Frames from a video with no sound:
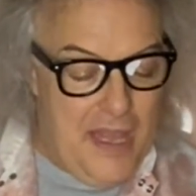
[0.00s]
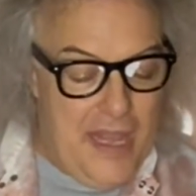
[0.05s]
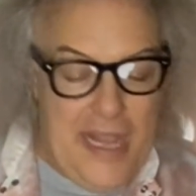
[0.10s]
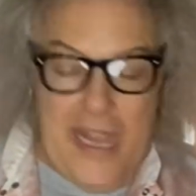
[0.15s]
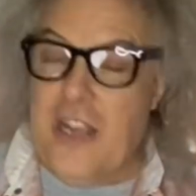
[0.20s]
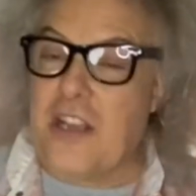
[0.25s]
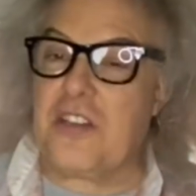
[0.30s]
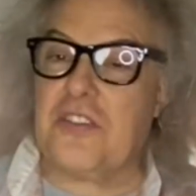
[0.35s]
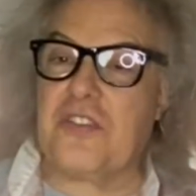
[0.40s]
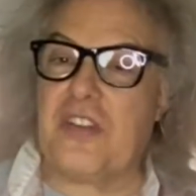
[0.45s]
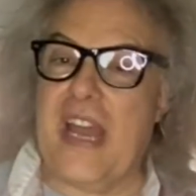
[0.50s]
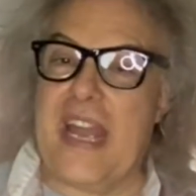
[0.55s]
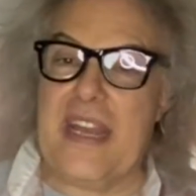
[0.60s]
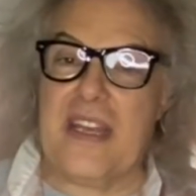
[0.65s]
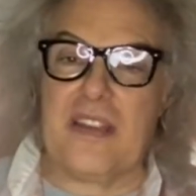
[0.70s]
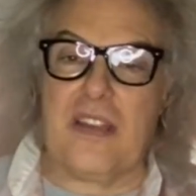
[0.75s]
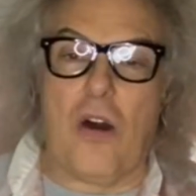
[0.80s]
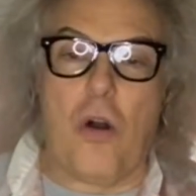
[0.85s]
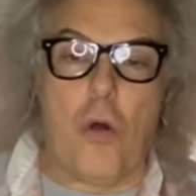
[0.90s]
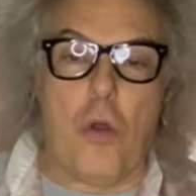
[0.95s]
it could take
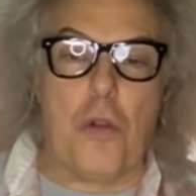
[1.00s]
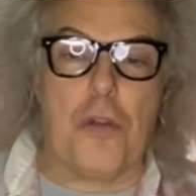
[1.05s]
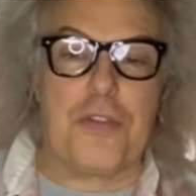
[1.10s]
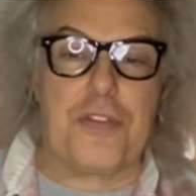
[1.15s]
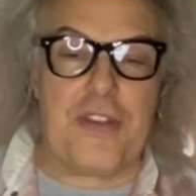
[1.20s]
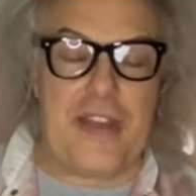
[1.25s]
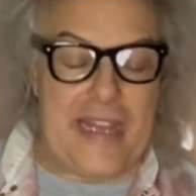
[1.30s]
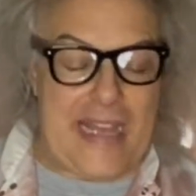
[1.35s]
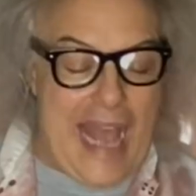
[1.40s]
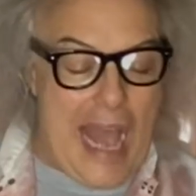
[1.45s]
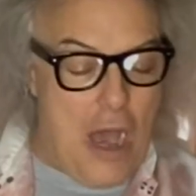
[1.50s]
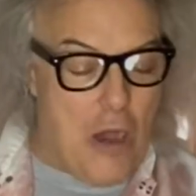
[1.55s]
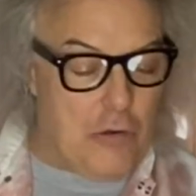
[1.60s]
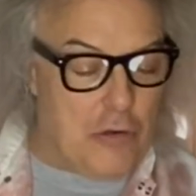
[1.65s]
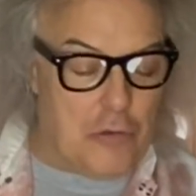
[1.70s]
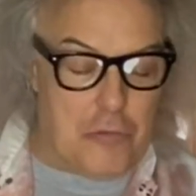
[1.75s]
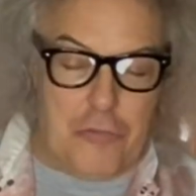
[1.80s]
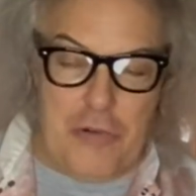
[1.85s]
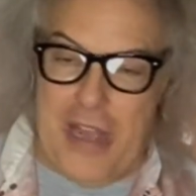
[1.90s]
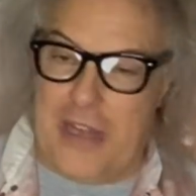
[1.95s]
the whole thing out
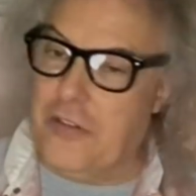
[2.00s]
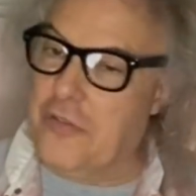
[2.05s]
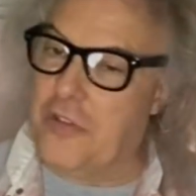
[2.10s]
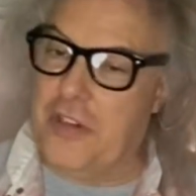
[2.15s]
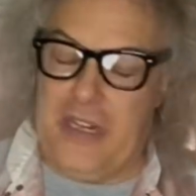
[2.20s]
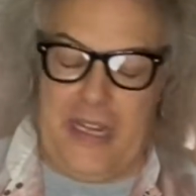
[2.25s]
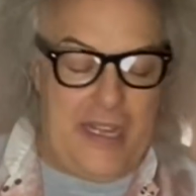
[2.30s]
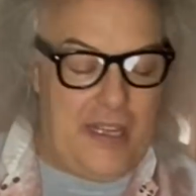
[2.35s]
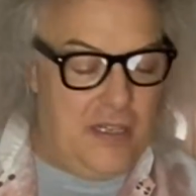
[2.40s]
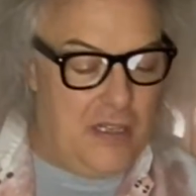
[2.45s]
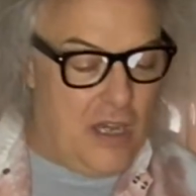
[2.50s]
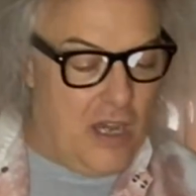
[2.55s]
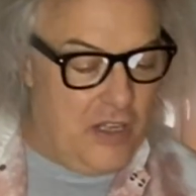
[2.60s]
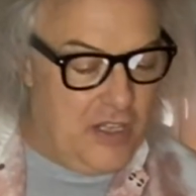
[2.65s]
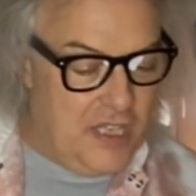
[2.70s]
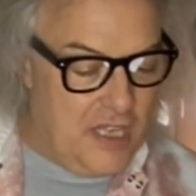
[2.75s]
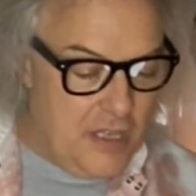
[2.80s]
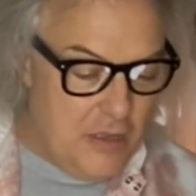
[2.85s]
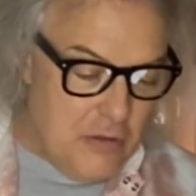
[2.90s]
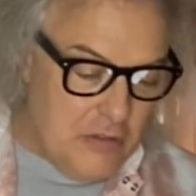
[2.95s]
or render it in
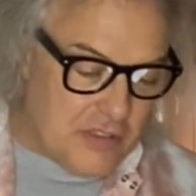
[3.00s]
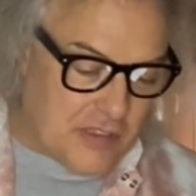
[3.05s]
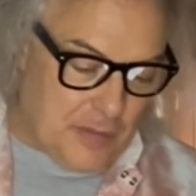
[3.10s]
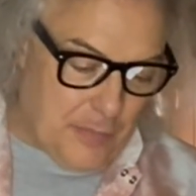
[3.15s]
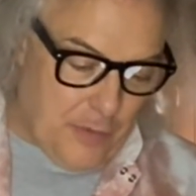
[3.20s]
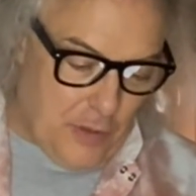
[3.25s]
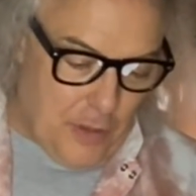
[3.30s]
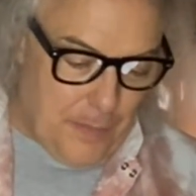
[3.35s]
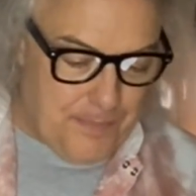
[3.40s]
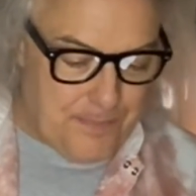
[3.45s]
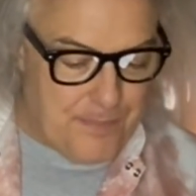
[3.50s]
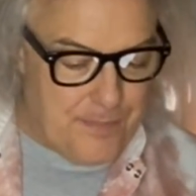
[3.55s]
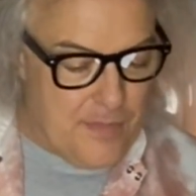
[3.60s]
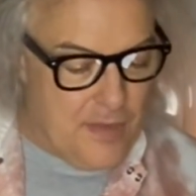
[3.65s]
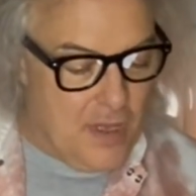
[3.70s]
unusable.